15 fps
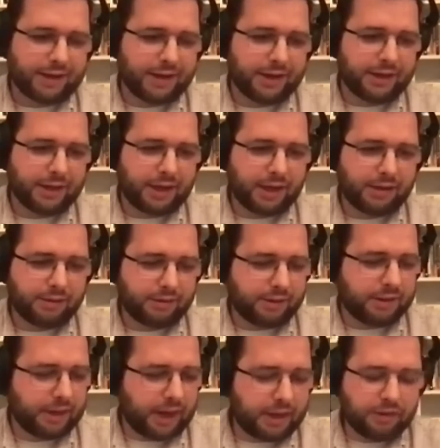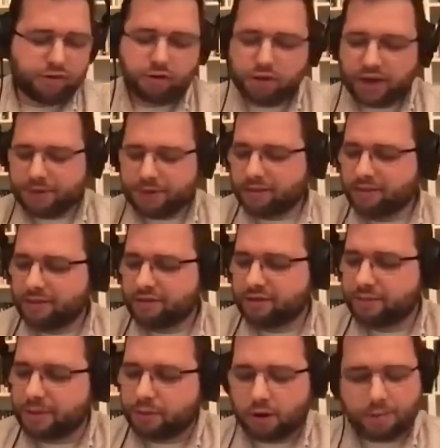And I, I, I do not mean this
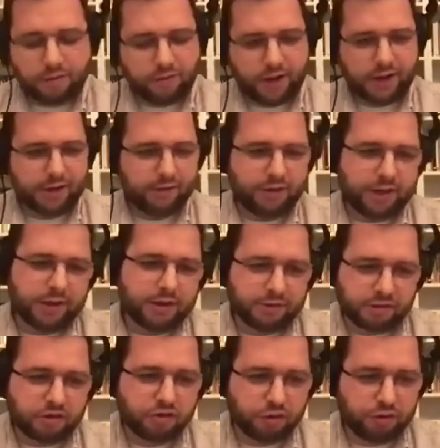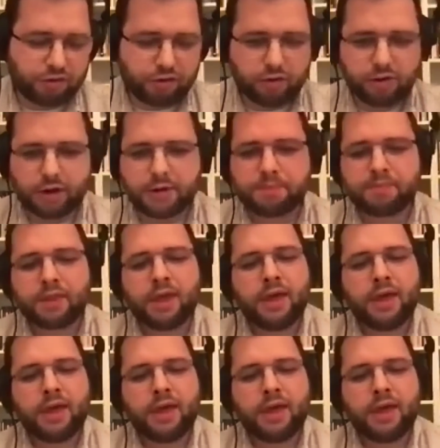to be more provocative than it is. It's a true story.